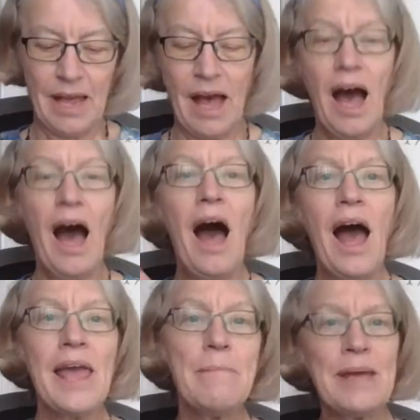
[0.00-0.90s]

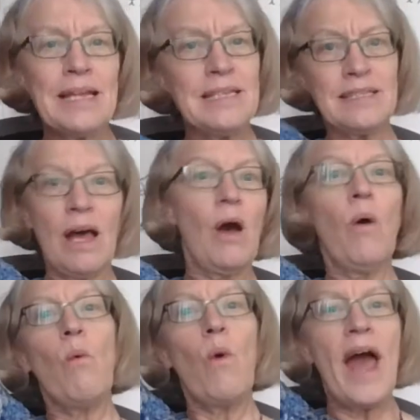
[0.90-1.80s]
High means
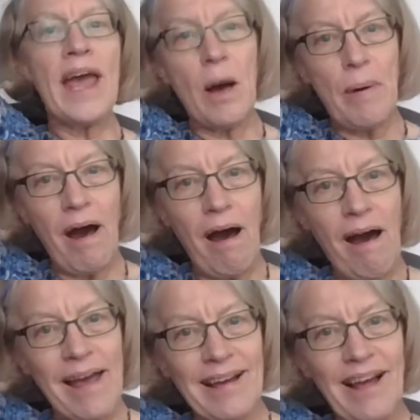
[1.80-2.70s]
way up
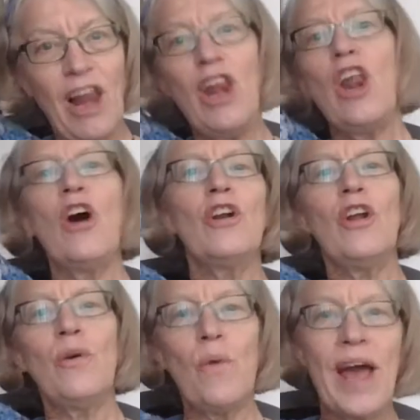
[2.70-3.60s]
high, a long,
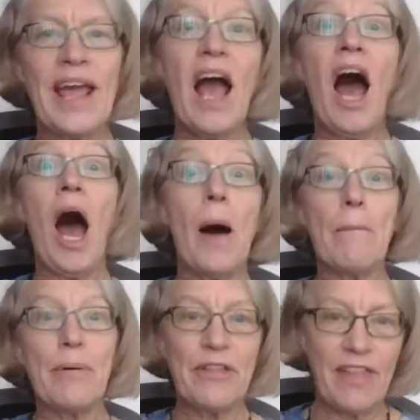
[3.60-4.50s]
long way
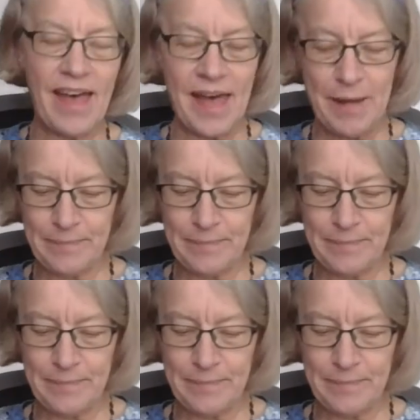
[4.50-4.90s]
up there.